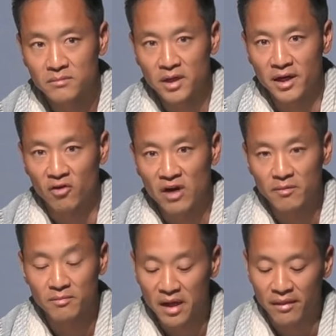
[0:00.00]
an
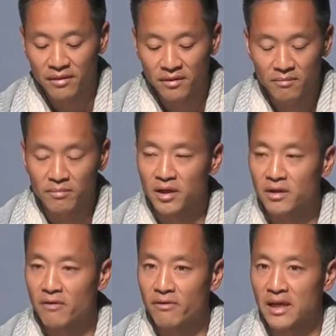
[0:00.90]
incredible month. But
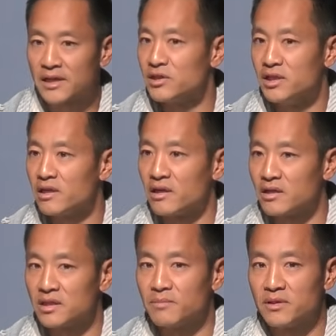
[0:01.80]
over the last year,
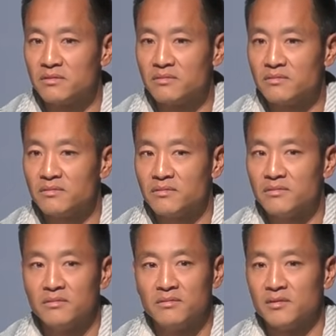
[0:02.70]
it's been
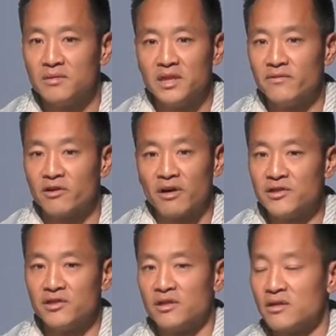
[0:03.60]
even
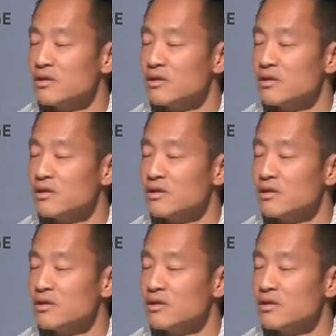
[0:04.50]
crazier.